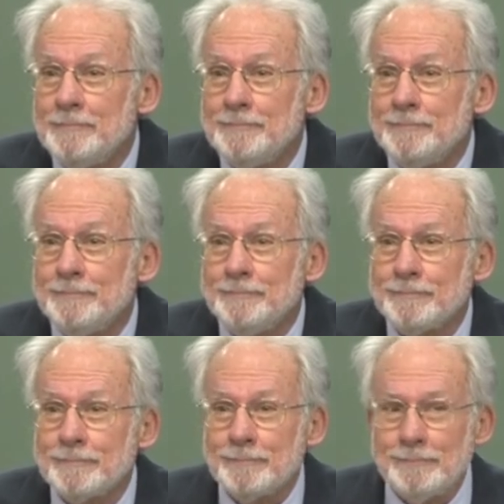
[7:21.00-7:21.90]

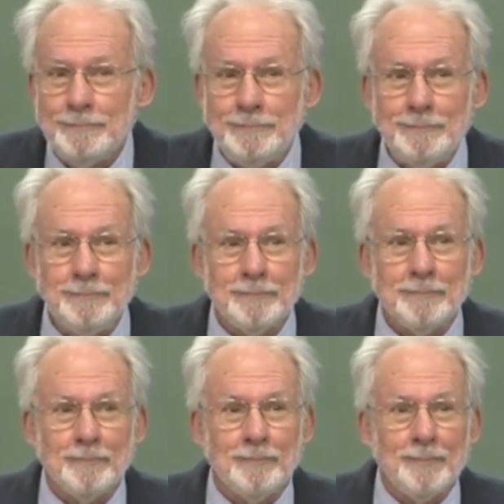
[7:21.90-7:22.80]

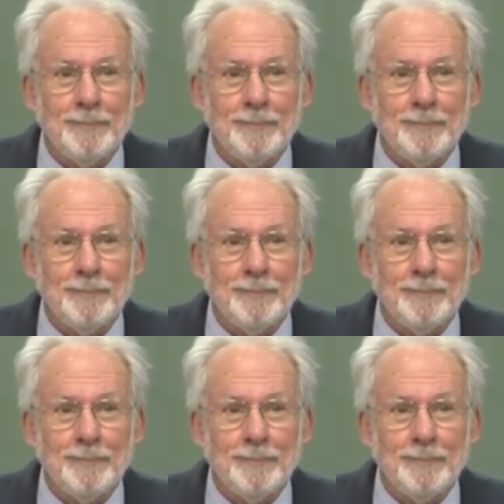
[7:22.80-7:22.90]
(no one is talking)